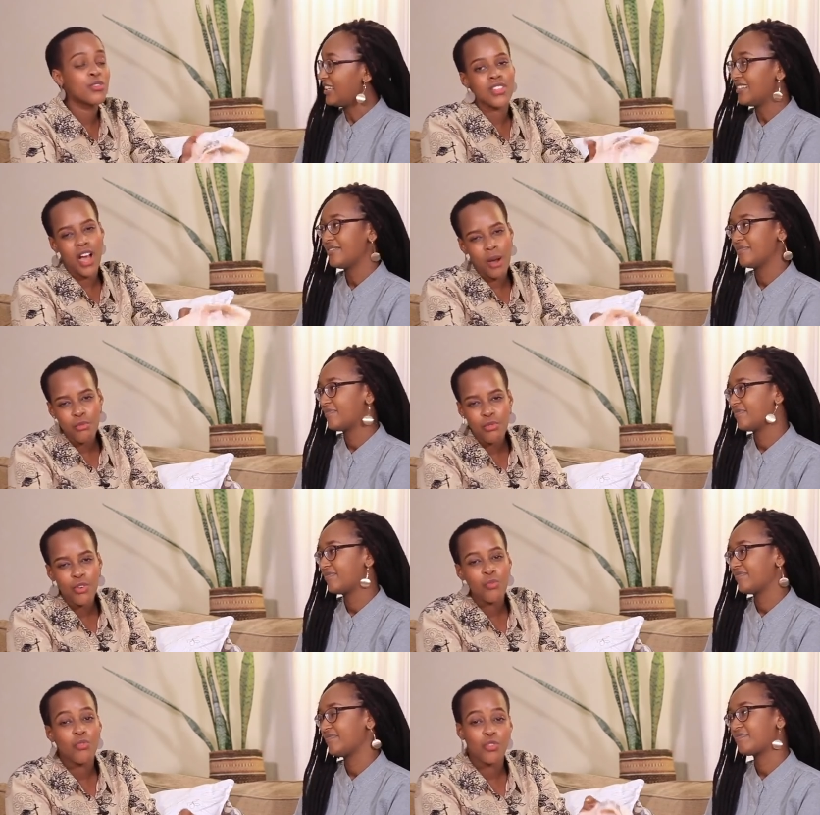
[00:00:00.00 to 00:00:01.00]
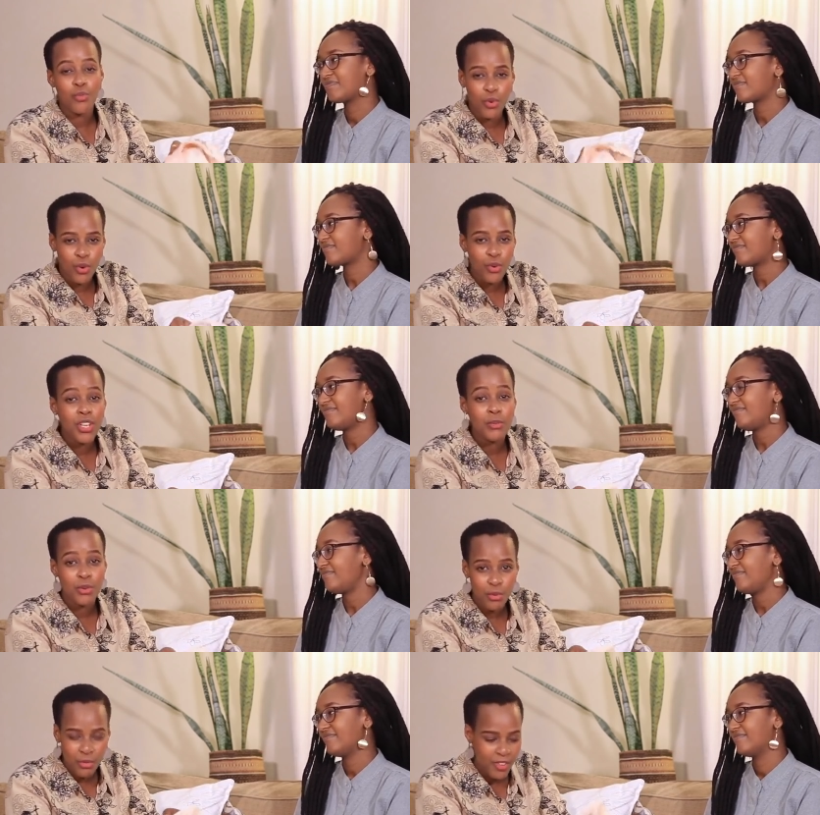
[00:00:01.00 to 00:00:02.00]
Speaker 1: kuzamura umuntu mukuru
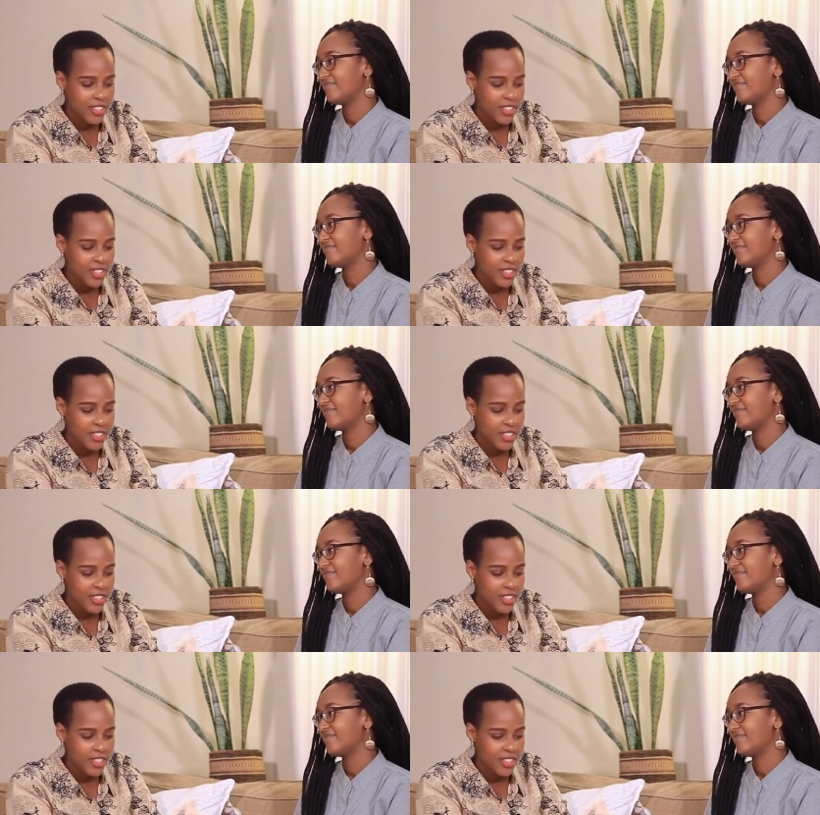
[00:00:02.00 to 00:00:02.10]
ibiri uba